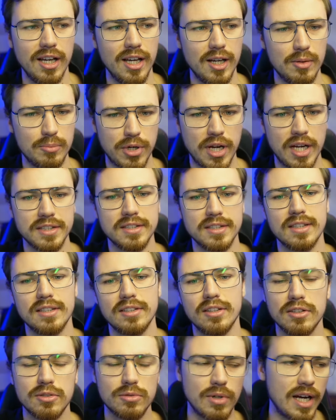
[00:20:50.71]
Uh, prices
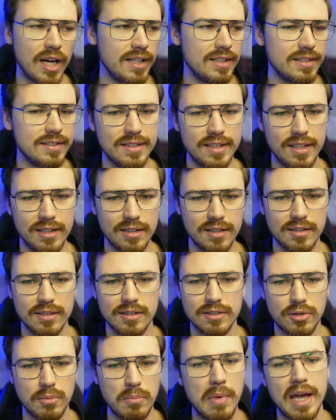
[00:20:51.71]
are not rising
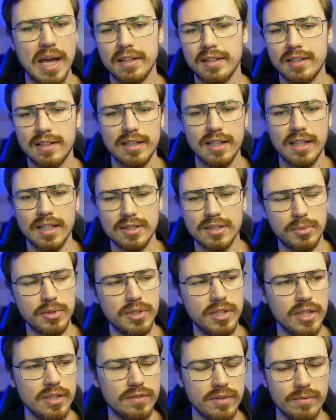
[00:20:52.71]
dramatically as
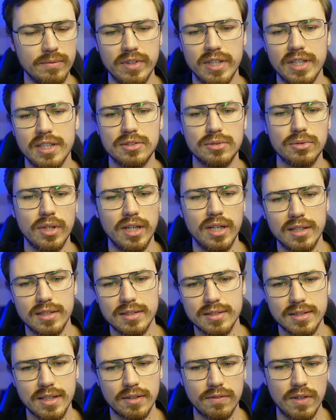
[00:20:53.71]
we hear from Venezuela
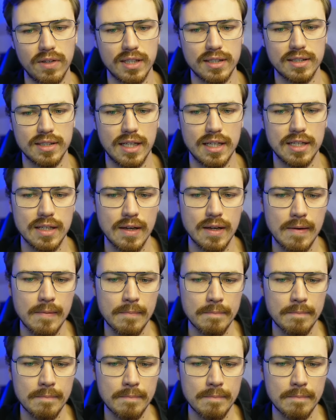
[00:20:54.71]
and stuff like that.